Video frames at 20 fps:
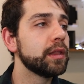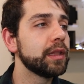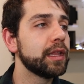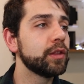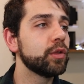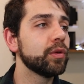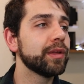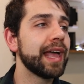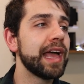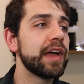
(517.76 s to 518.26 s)

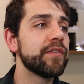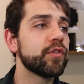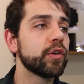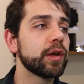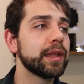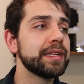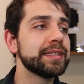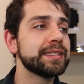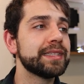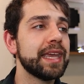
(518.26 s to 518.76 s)
They don't have
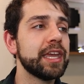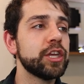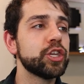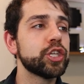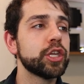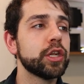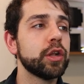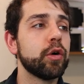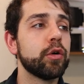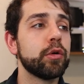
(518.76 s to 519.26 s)

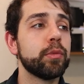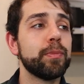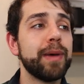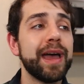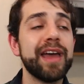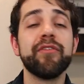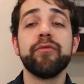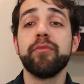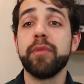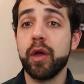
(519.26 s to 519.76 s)
organization or
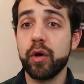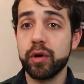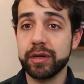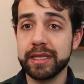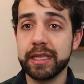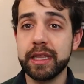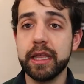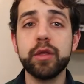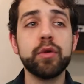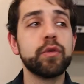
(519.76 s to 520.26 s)
path
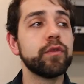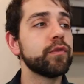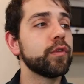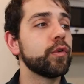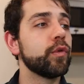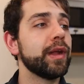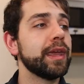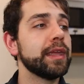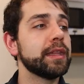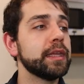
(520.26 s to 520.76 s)
because I didn't
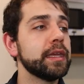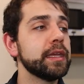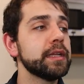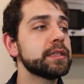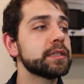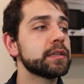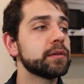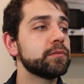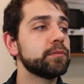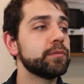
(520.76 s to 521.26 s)
configure
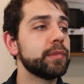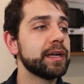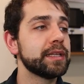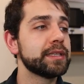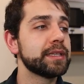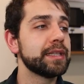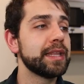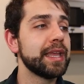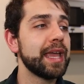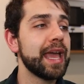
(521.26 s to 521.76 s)
it,
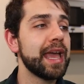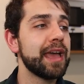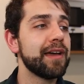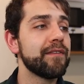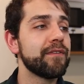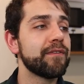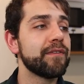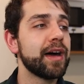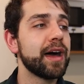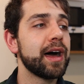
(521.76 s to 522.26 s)
but they
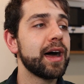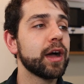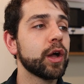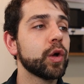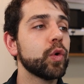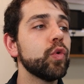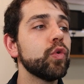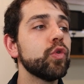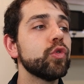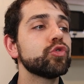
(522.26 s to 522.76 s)
have a
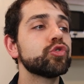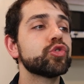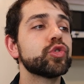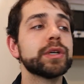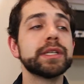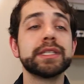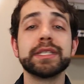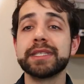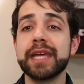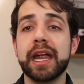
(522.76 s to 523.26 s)
Google
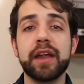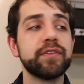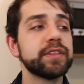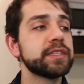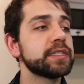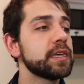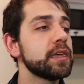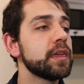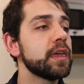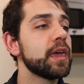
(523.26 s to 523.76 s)
Trust
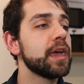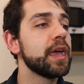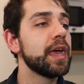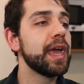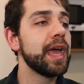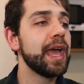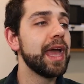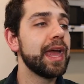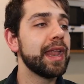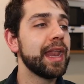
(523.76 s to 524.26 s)
service
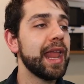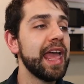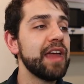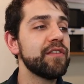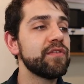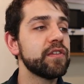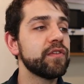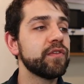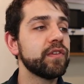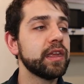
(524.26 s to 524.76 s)
and
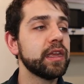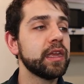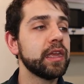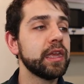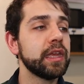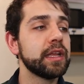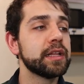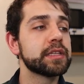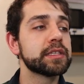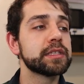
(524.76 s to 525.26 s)
everything
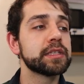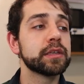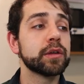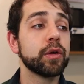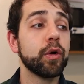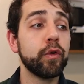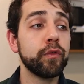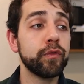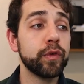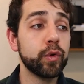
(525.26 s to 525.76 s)
it's
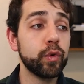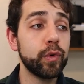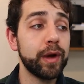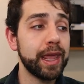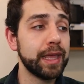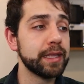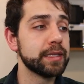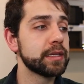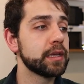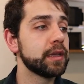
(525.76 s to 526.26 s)

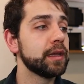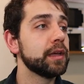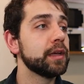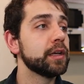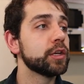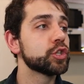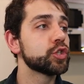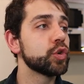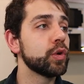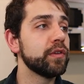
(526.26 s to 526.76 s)
configured.
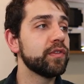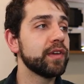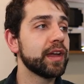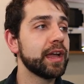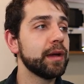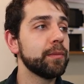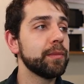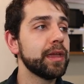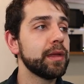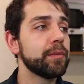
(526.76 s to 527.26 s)
So if I
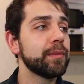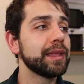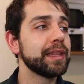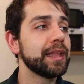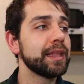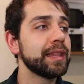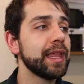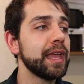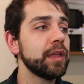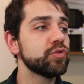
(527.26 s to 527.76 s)
come here my
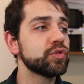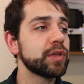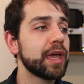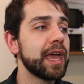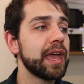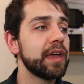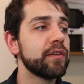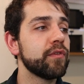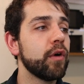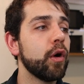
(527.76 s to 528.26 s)
details, I
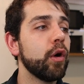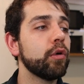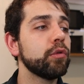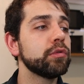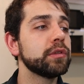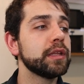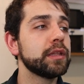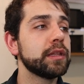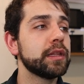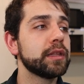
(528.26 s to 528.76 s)
have
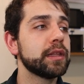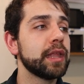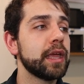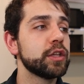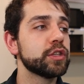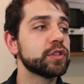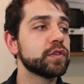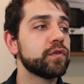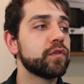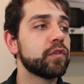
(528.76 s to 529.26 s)
all the
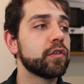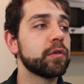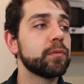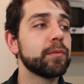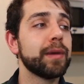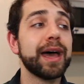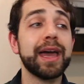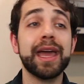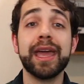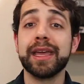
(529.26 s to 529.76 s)
details for
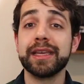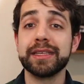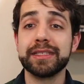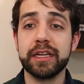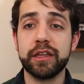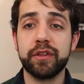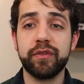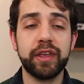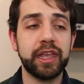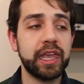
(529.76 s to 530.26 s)
my
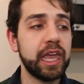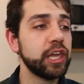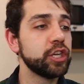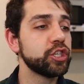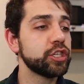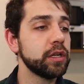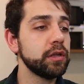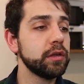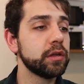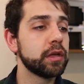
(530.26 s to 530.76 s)

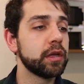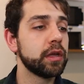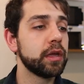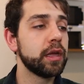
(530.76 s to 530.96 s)
certification,